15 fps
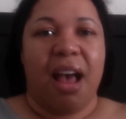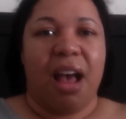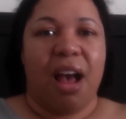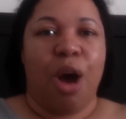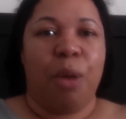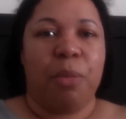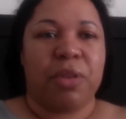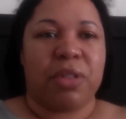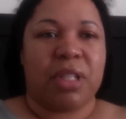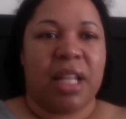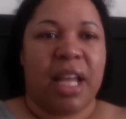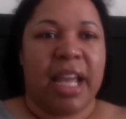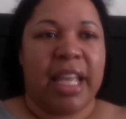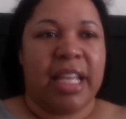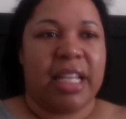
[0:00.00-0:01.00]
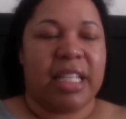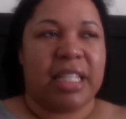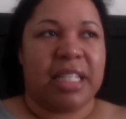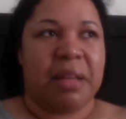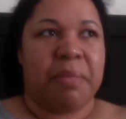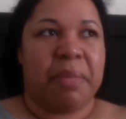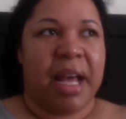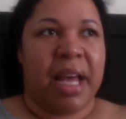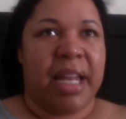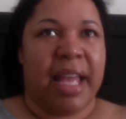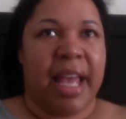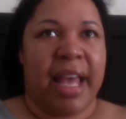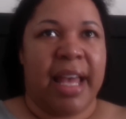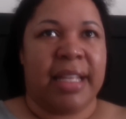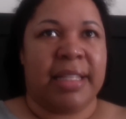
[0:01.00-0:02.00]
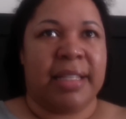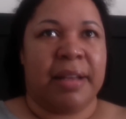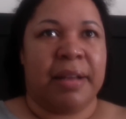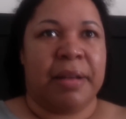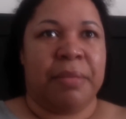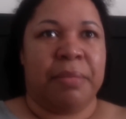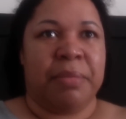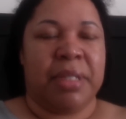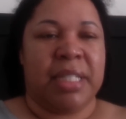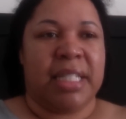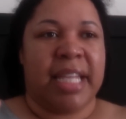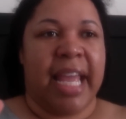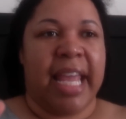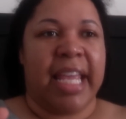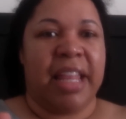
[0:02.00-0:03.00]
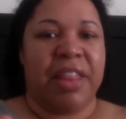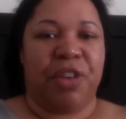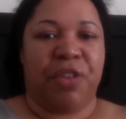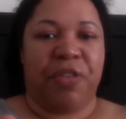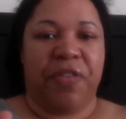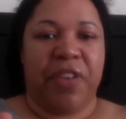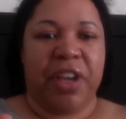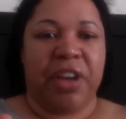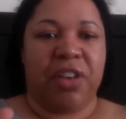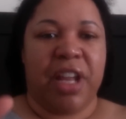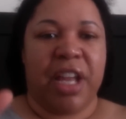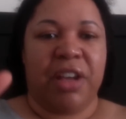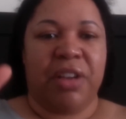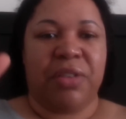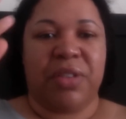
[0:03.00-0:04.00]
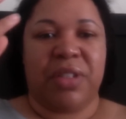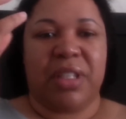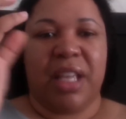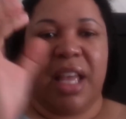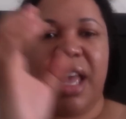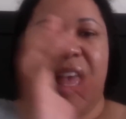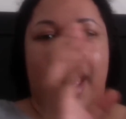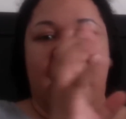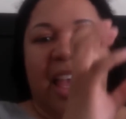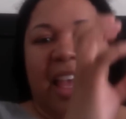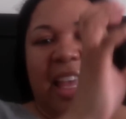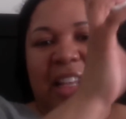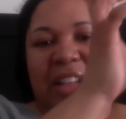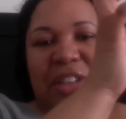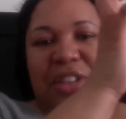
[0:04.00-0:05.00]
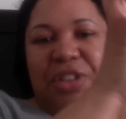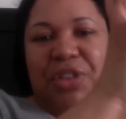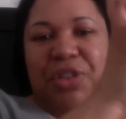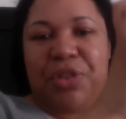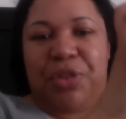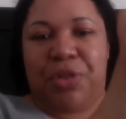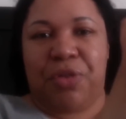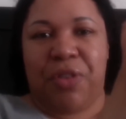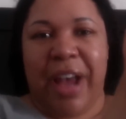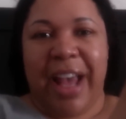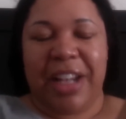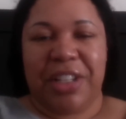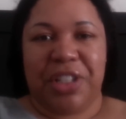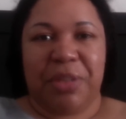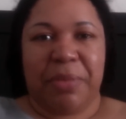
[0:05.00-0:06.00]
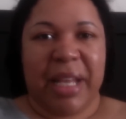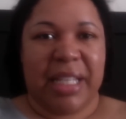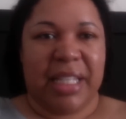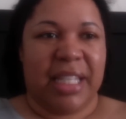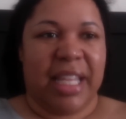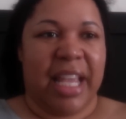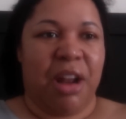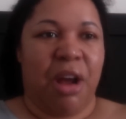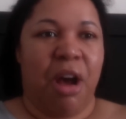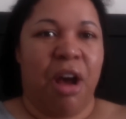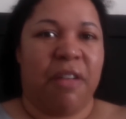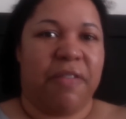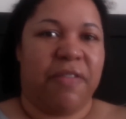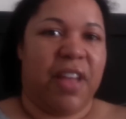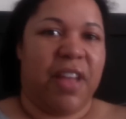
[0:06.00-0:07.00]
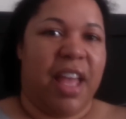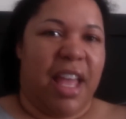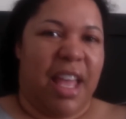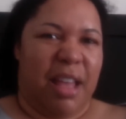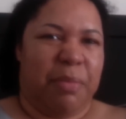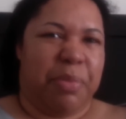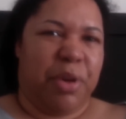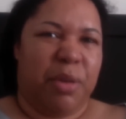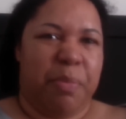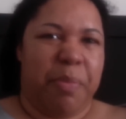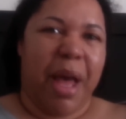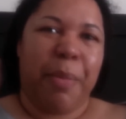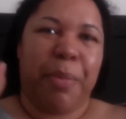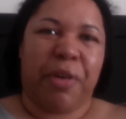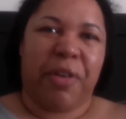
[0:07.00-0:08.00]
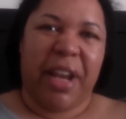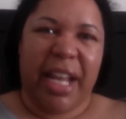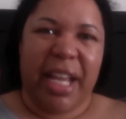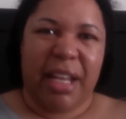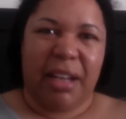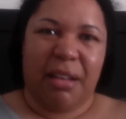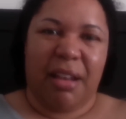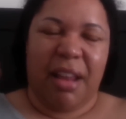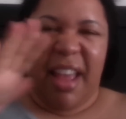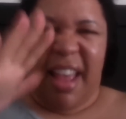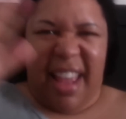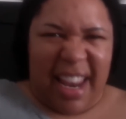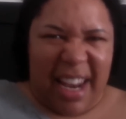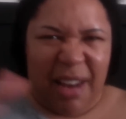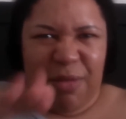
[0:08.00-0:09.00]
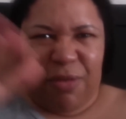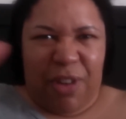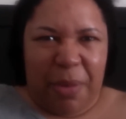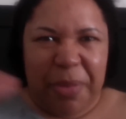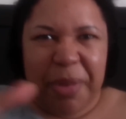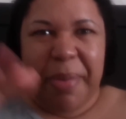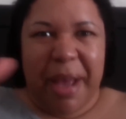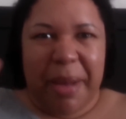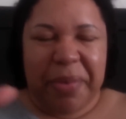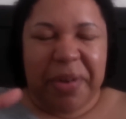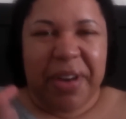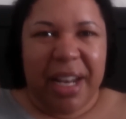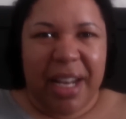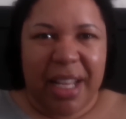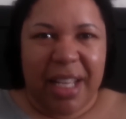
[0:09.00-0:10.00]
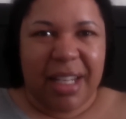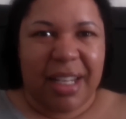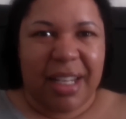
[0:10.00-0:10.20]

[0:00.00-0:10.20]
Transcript: Almost like somebody has taken their fingernails and scratched my skin off and put pepper in it and then rubbed the pepper in it.